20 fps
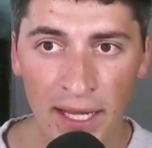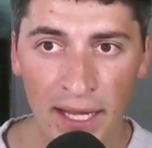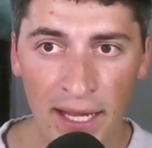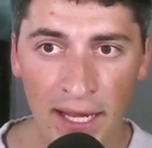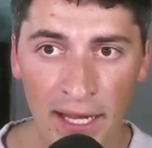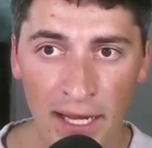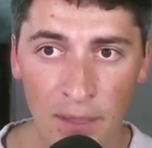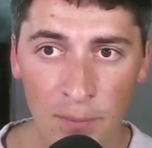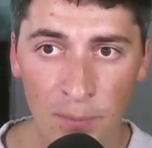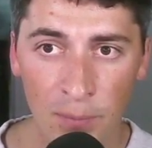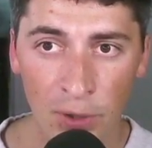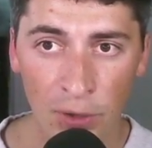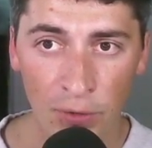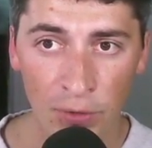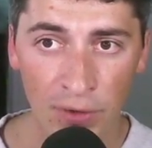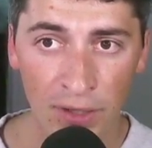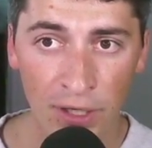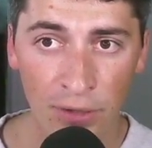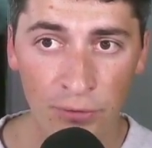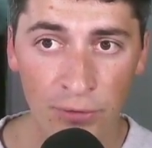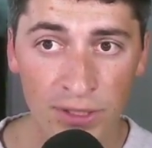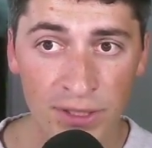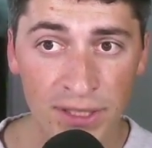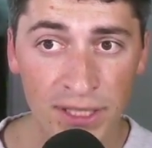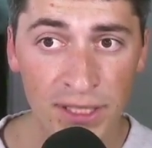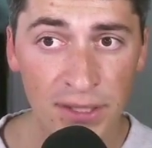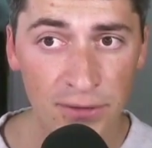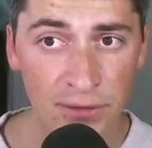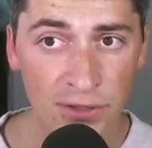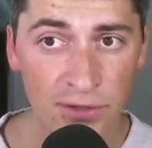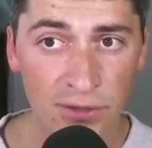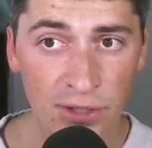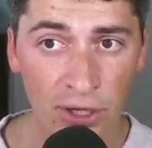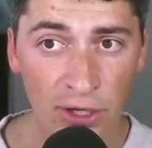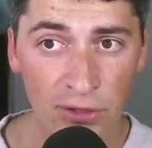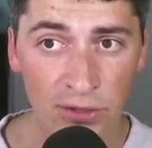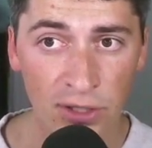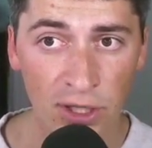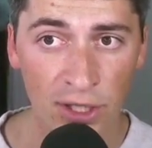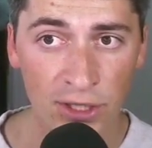and both get ridiculously
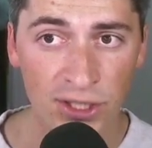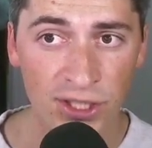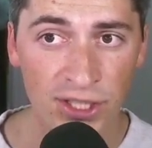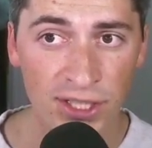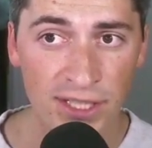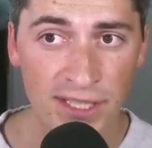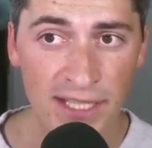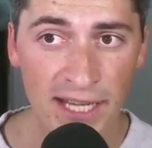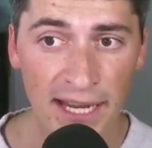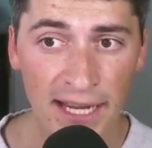hard launches,